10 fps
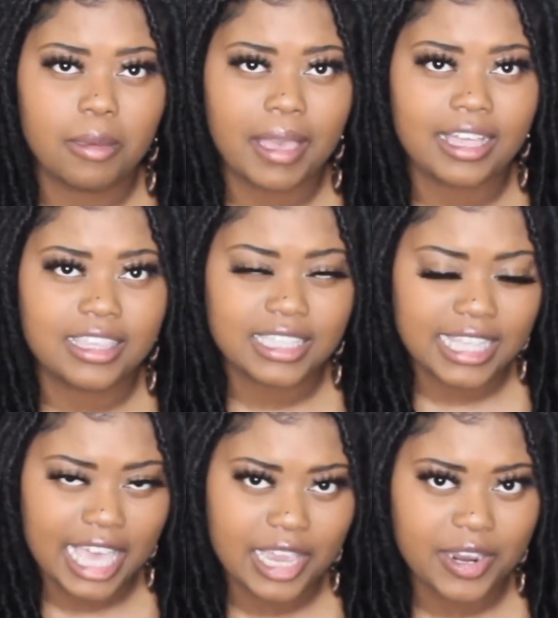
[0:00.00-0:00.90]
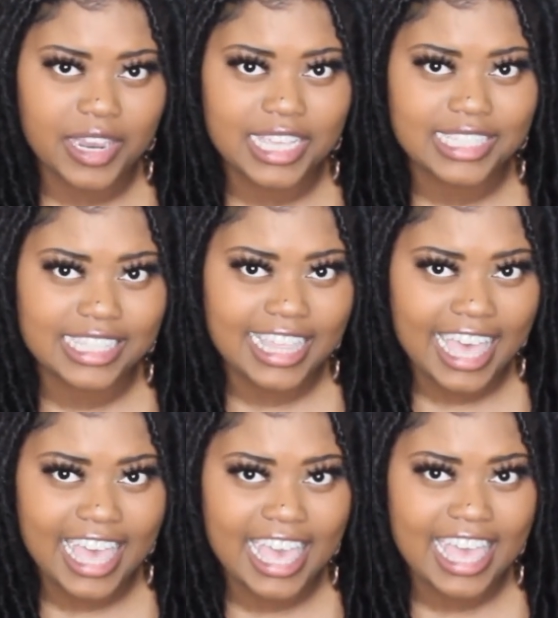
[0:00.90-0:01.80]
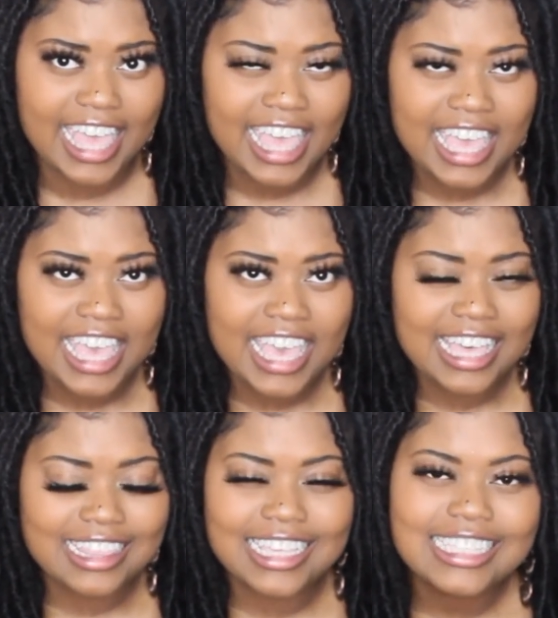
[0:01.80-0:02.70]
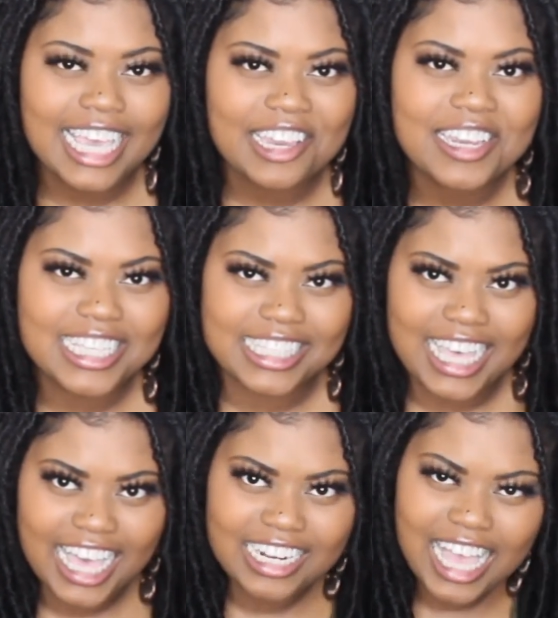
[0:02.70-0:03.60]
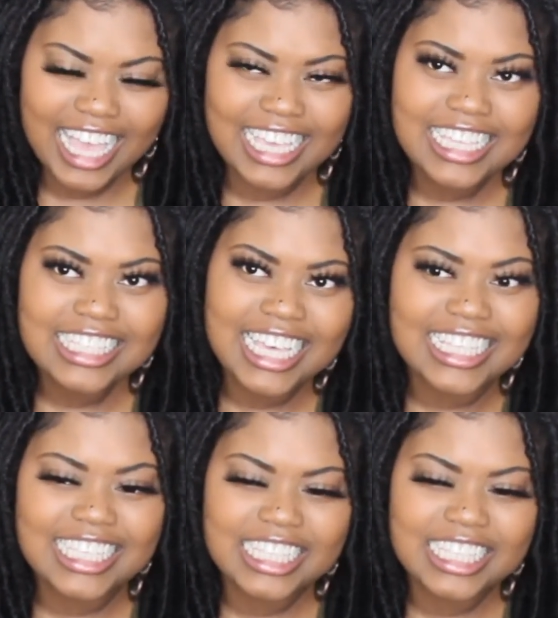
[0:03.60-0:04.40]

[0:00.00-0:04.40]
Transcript: about this hair is that this hair is kind of, I guess cause